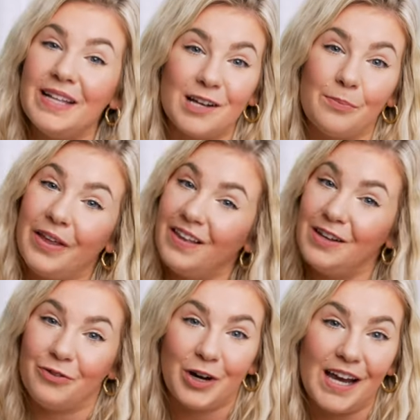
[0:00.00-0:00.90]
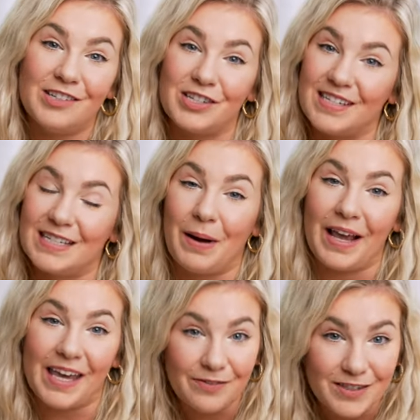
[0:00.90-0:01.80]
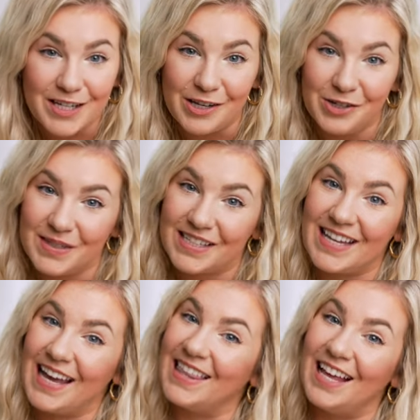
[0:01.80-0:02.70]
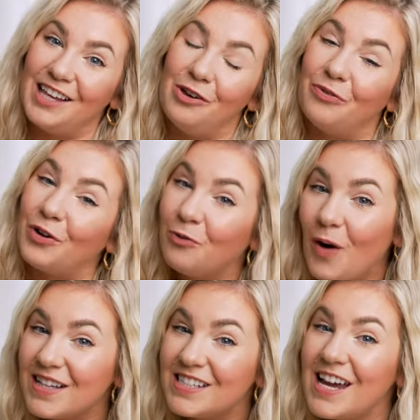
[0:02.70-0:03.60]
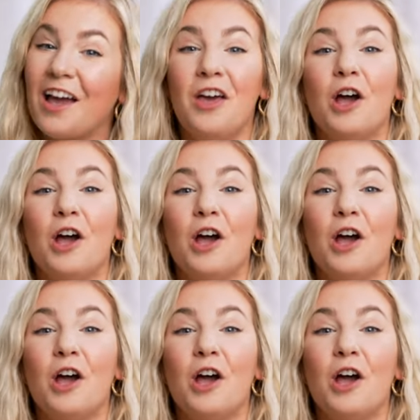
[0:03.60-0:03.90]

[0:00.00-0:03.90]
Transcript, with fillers: It's completely free, just as my gift to you to say thank you for watching.